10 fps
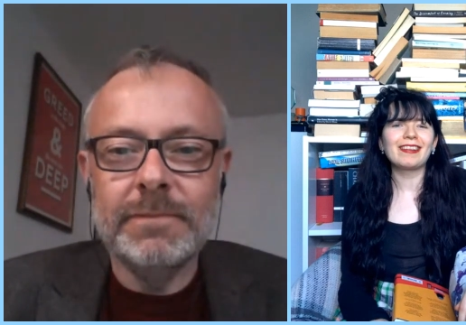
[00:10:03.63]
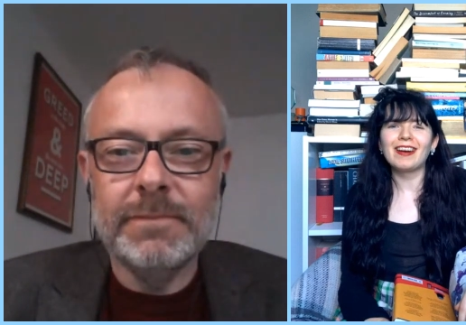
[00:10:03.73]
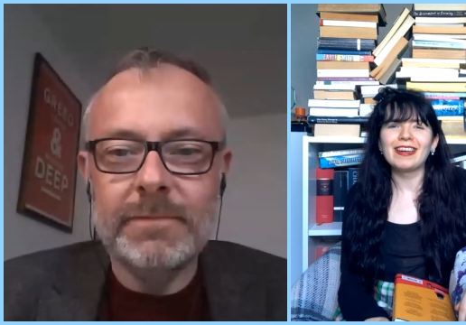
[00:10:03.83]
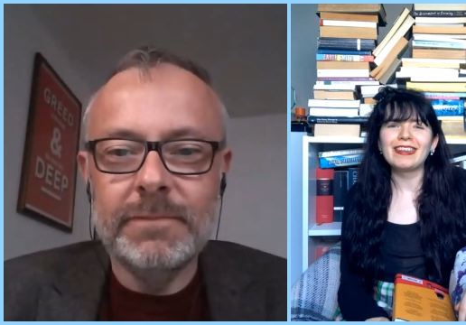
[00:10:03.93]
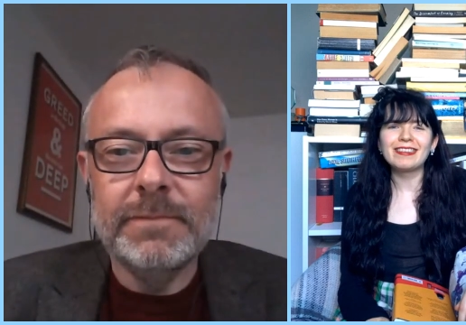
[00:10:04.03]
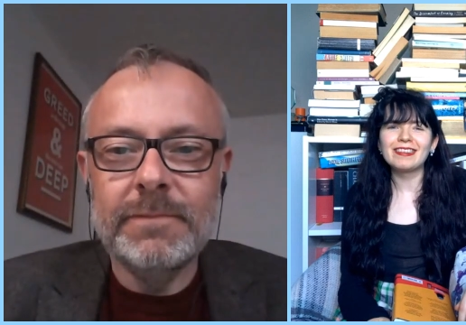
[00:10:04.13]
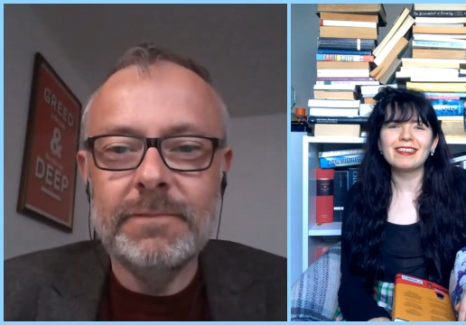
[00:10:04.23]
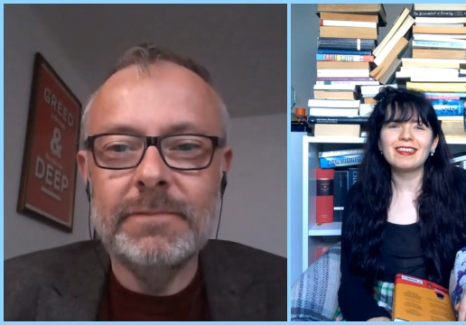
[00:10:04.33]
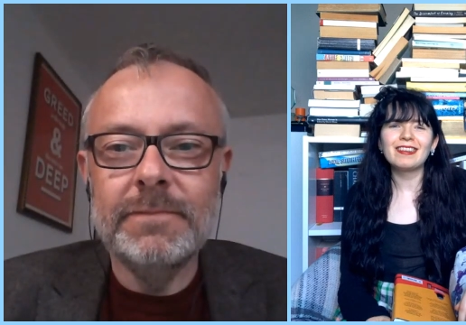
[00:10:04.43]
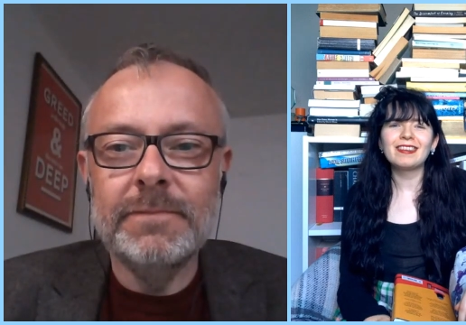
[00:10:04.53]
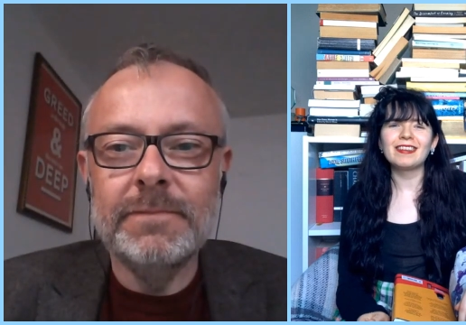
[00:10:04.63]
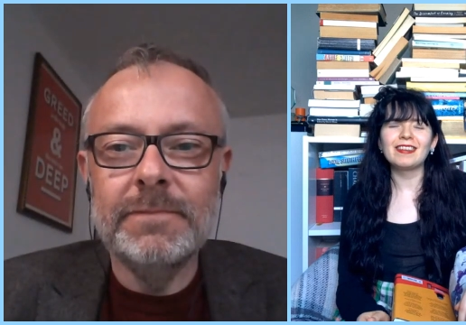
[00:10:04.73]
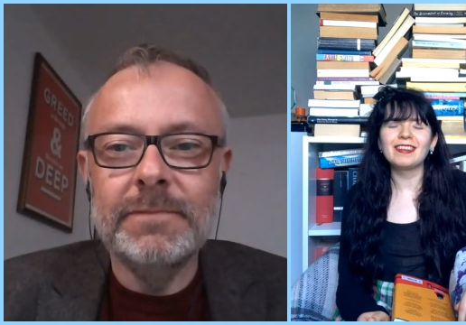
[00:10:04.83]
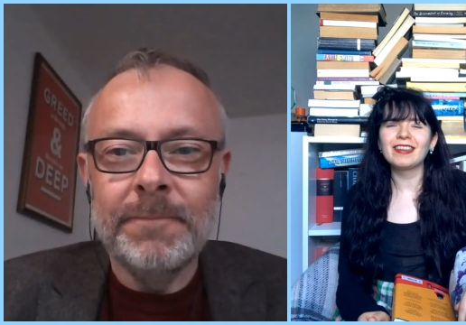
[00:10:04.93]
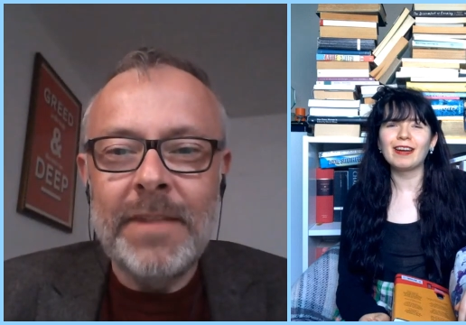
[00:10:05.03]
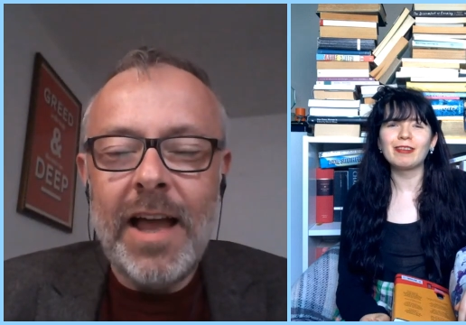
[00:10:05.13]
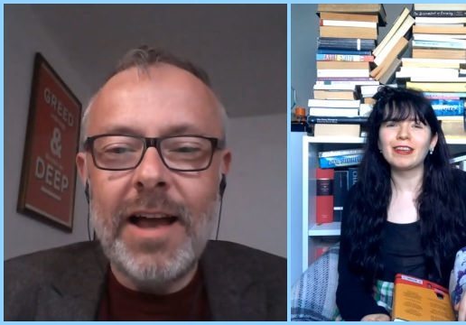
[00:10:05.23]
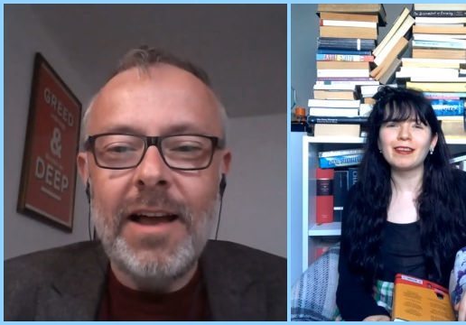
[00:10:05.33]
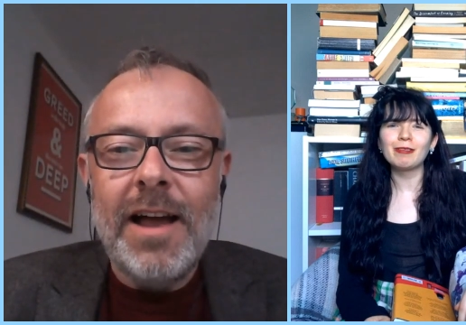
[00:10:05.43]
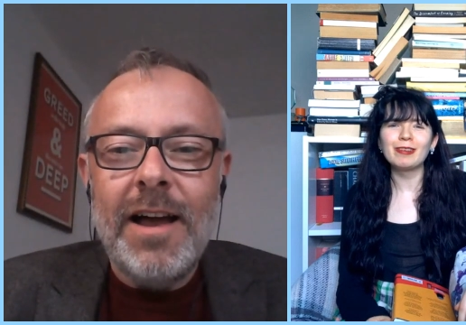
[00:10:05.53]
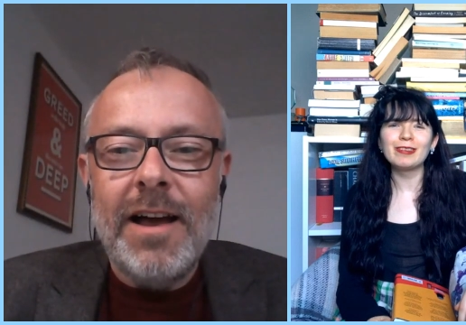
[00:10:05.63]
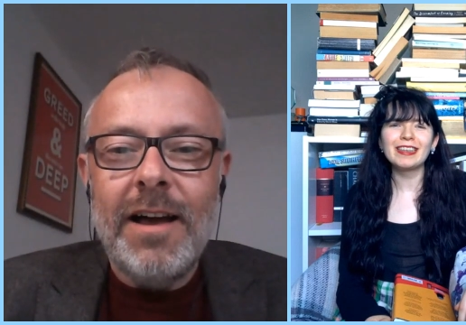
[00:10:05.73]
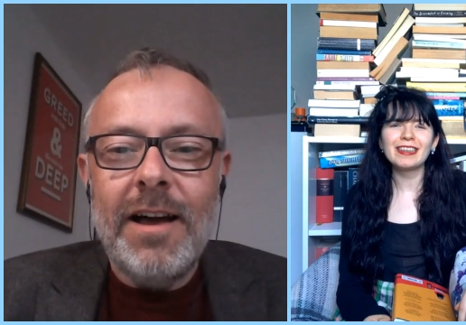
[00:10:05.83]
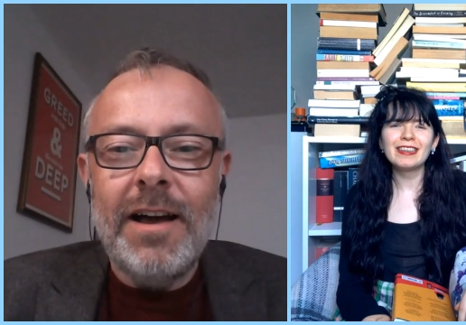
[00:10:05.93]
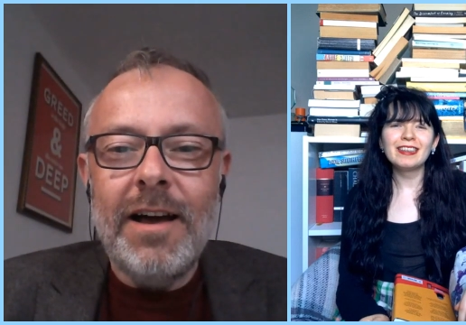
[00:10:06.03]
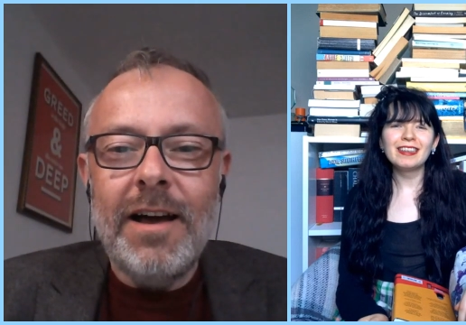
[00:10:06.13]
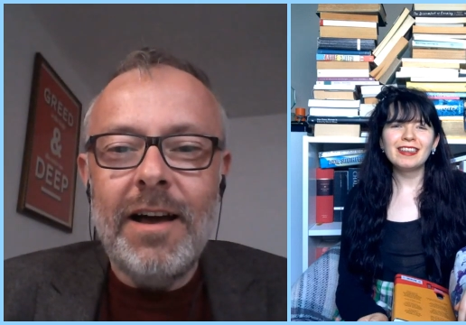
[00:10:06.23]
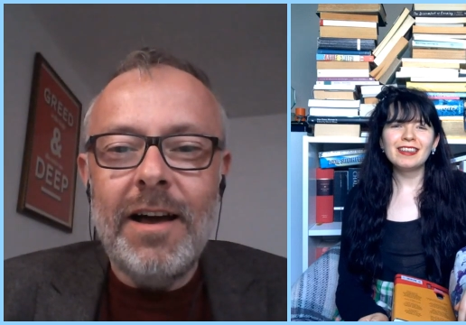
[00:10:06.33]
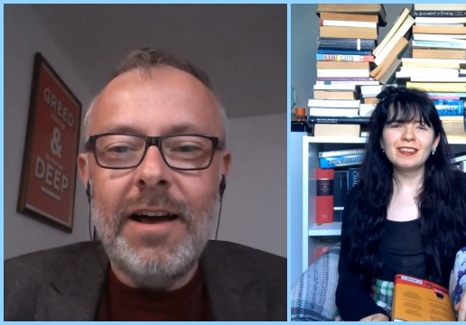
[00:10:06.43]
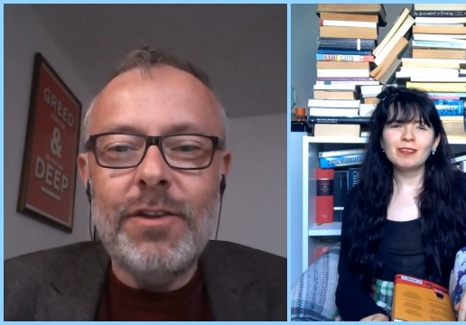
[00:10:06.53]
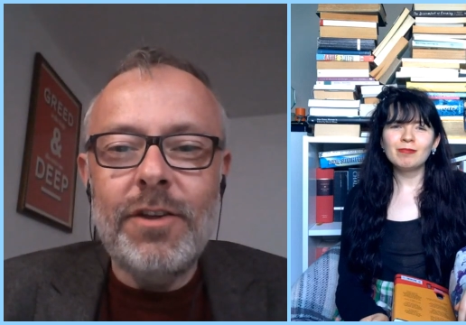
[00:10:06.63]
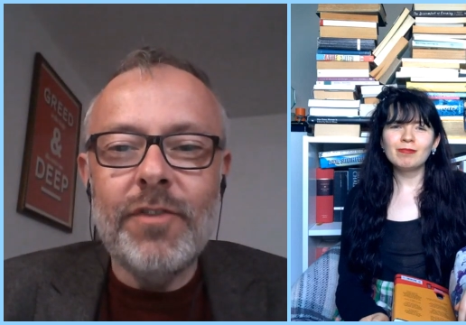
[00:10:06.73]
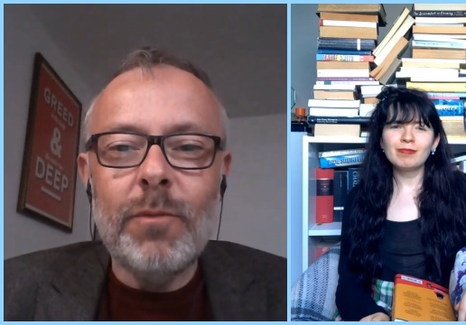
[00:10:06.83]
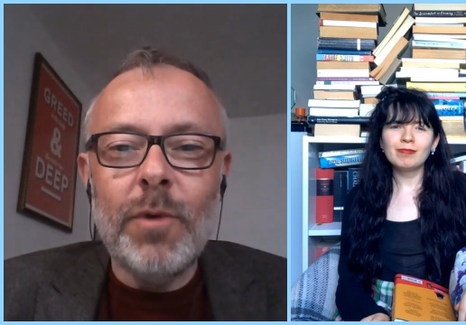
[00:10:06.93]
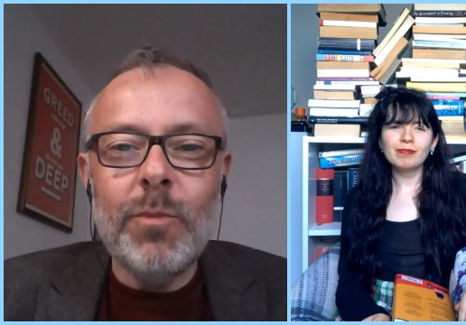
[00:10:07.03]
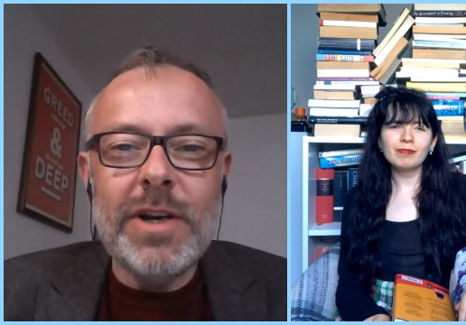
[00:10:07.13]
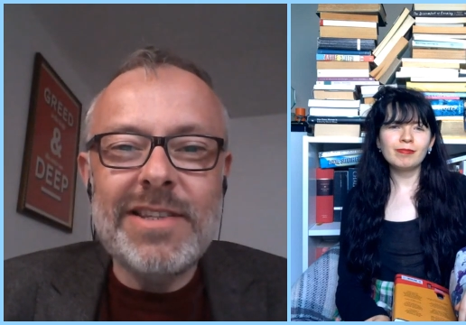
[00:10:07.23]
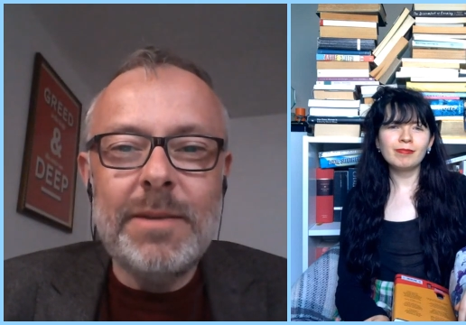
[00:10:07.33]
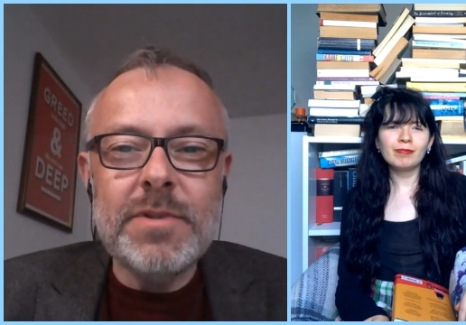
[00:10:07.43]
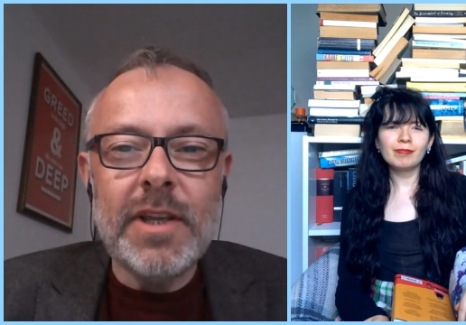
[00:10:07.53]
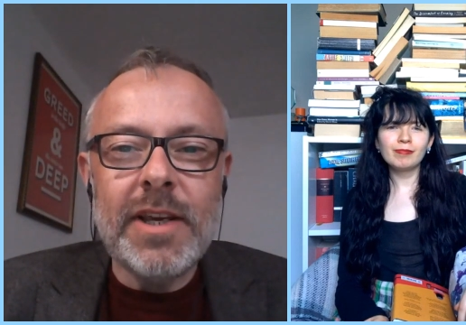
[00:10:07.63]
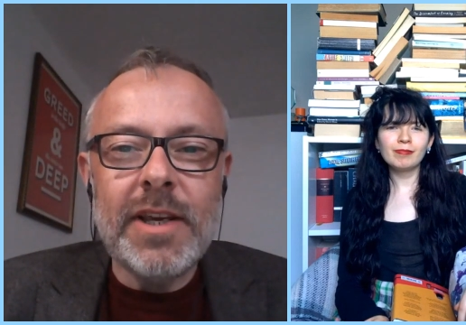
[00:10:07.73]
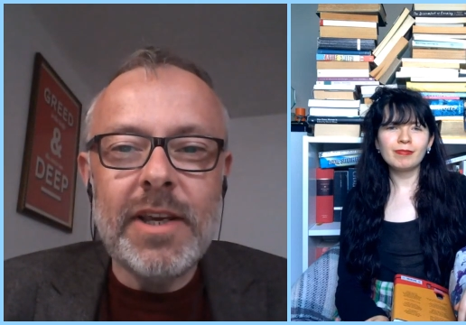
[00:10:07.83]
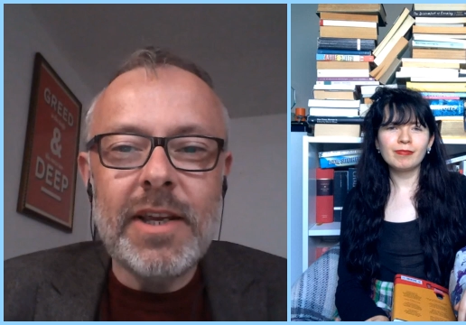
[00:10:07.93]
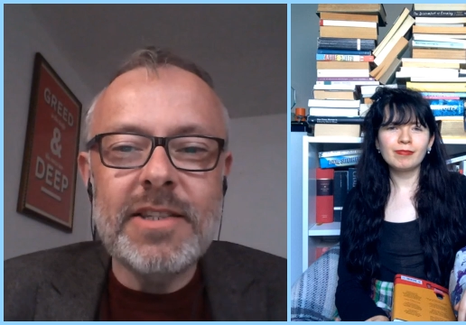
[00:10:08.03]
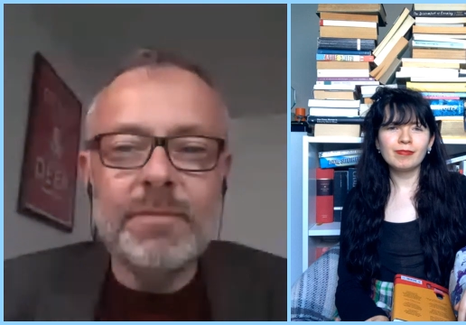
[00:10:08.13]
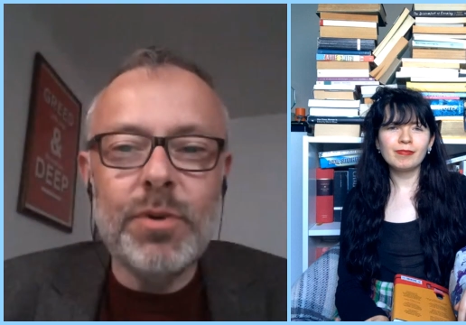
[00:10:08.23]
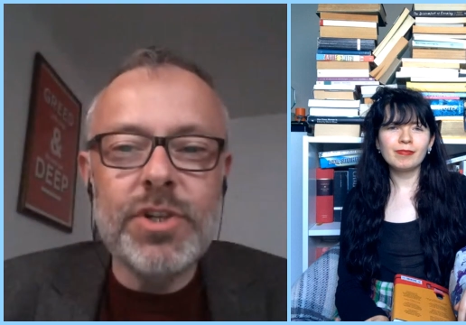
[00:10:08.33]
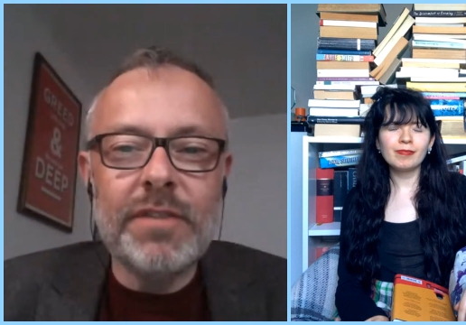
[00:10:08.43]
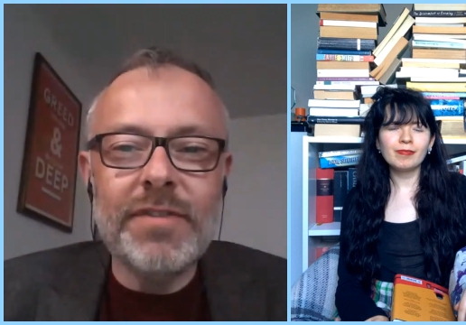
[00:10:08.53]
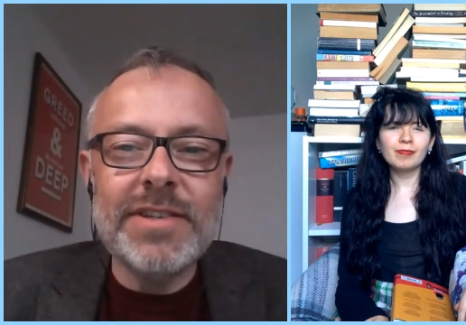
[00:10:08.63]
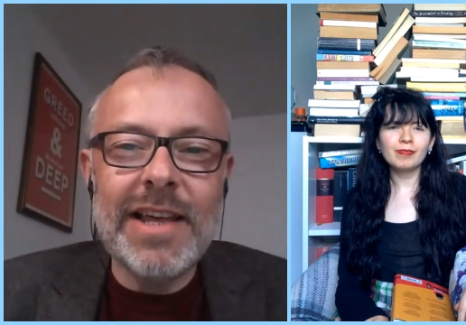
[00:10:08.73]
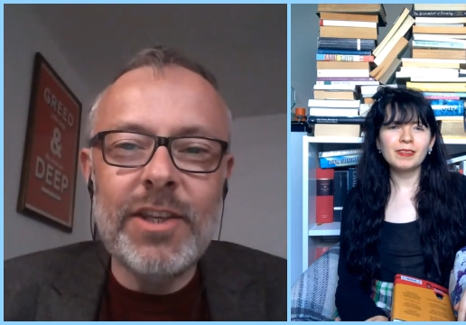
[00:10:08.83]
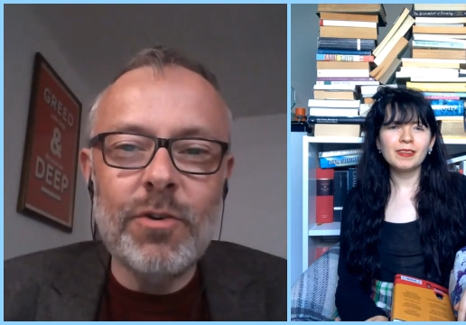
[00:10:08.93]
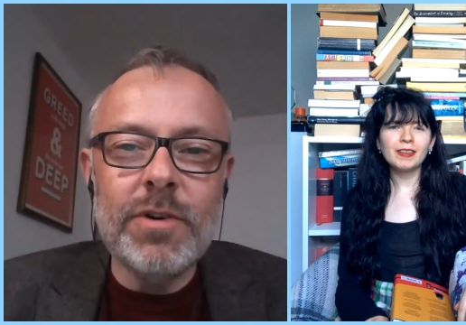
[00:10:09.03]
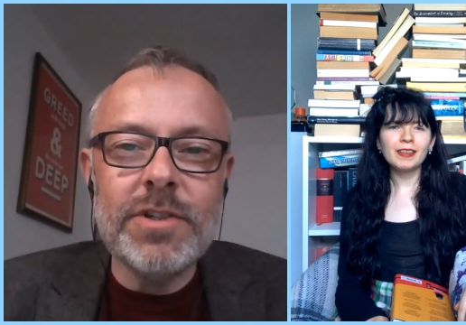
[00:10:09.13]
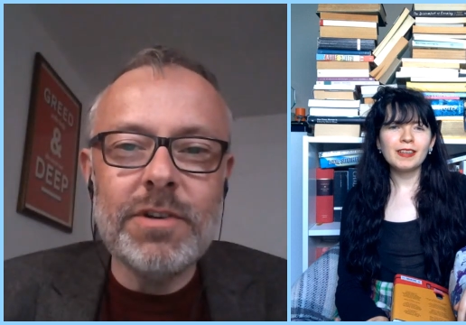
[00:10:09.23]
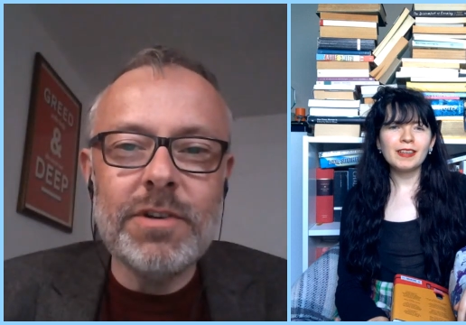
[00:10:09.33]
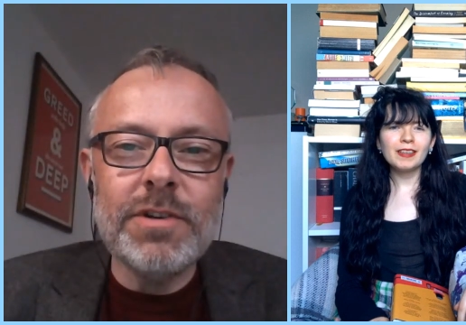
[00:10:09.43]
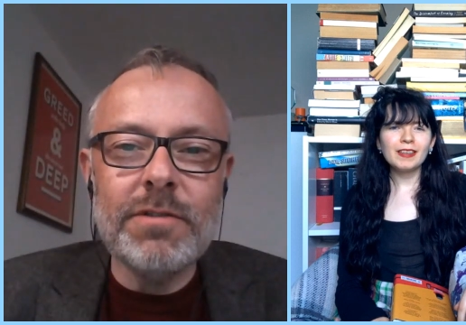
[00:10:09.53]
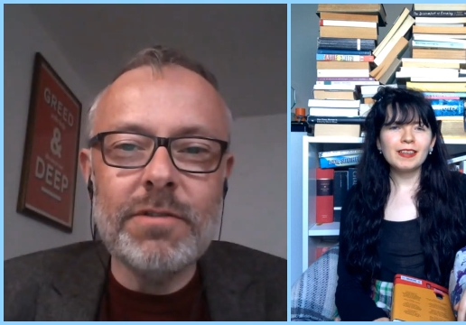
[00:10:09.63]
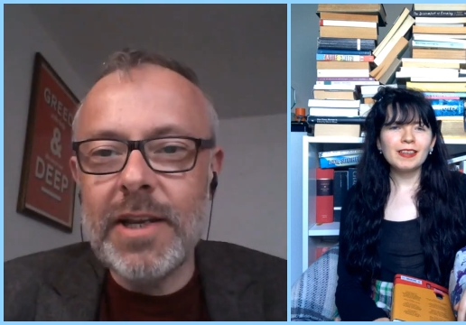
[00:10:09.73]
Speaker 1: that's nice. Can go for a nice walk.
Speaker 2: And you've got what what it seems like an extensive bookshelf. Is that yours, or is that